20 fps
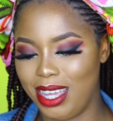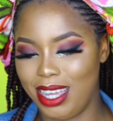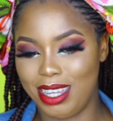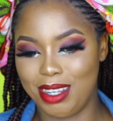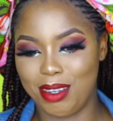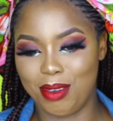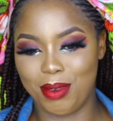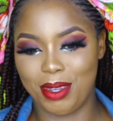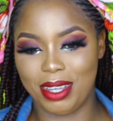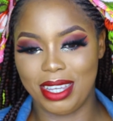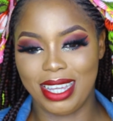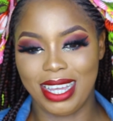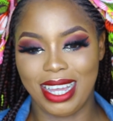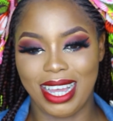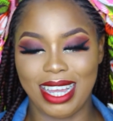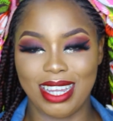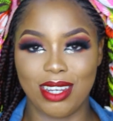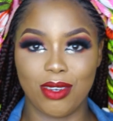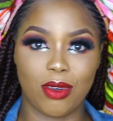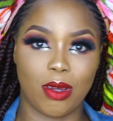Anyway,
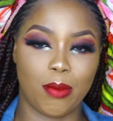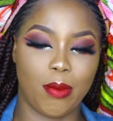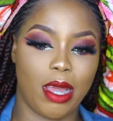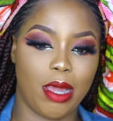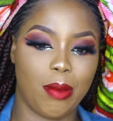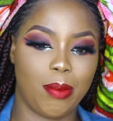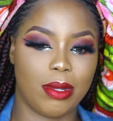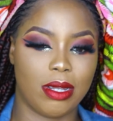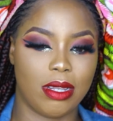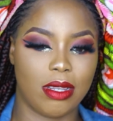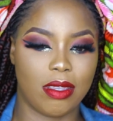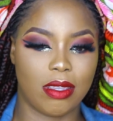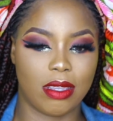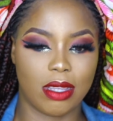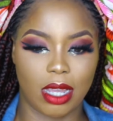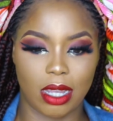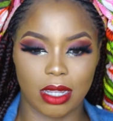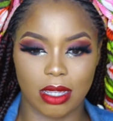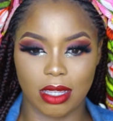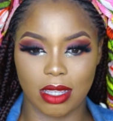I know I'm hyper this
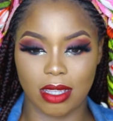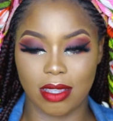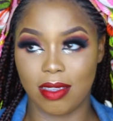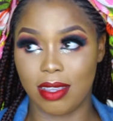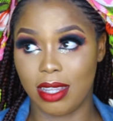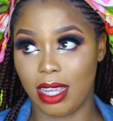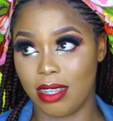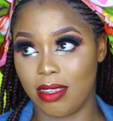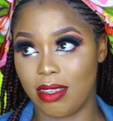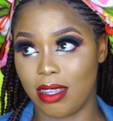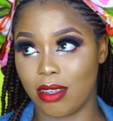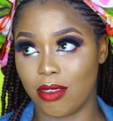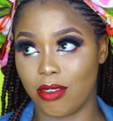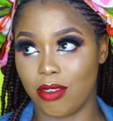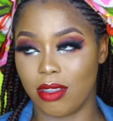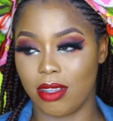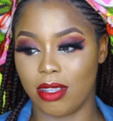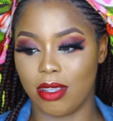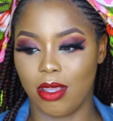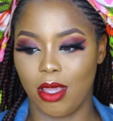night. It's night
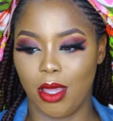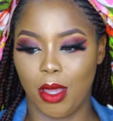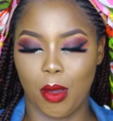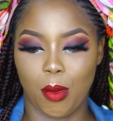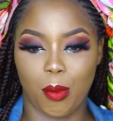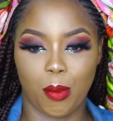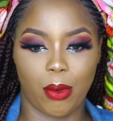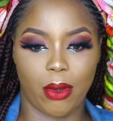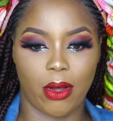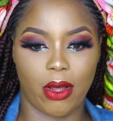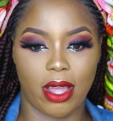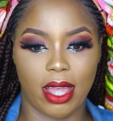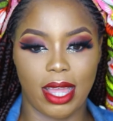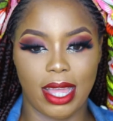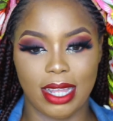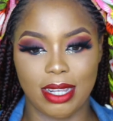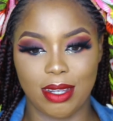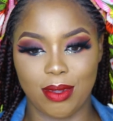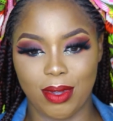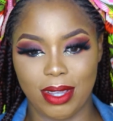actually, but
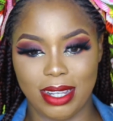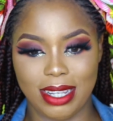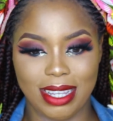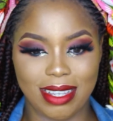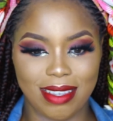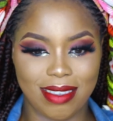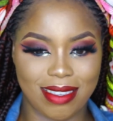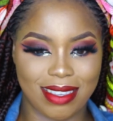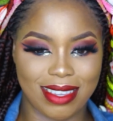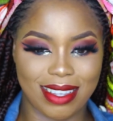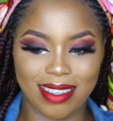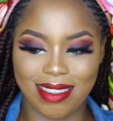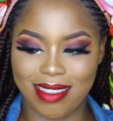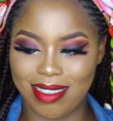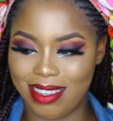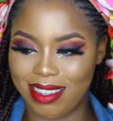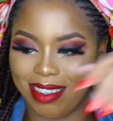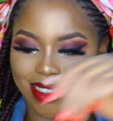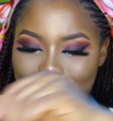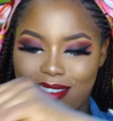anyway,
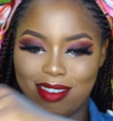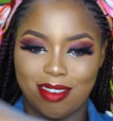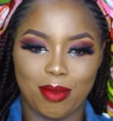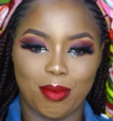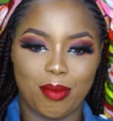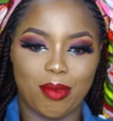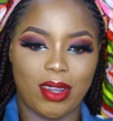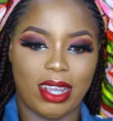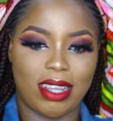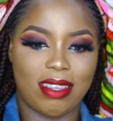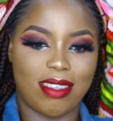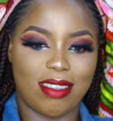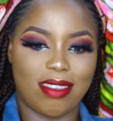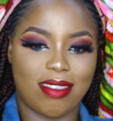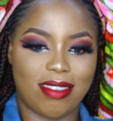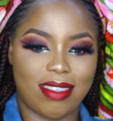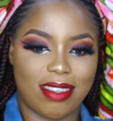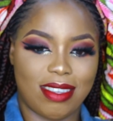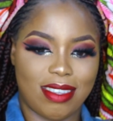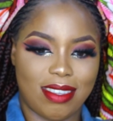let's jump right
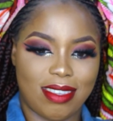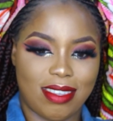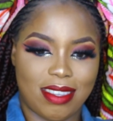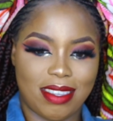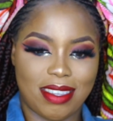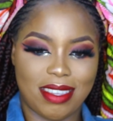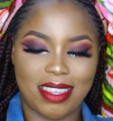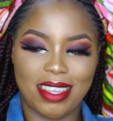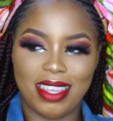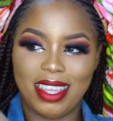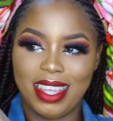into this